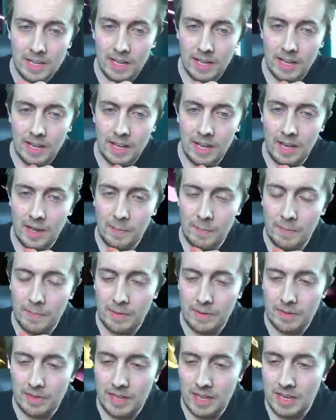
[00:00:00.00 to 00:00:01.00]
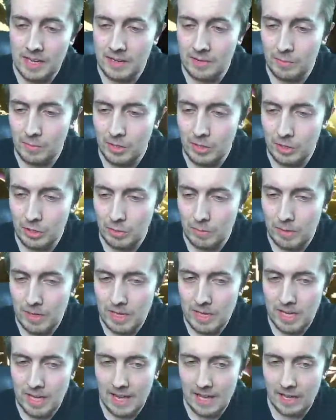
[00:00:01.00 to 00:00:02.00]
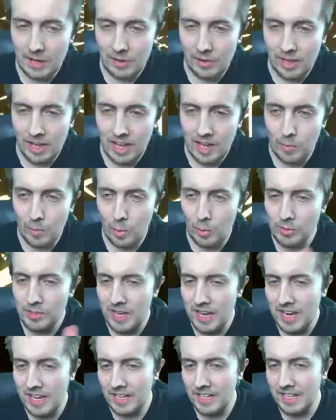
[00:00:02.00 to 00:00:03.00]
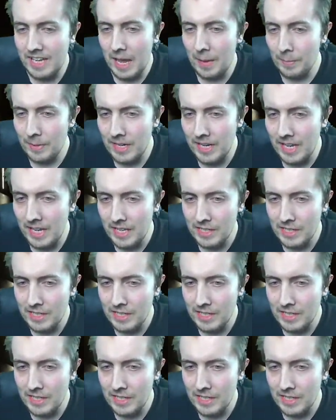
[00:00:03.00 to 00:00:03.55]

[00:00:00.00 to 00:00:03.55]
um, then we should be a-okay. What we're saying, Gabonese,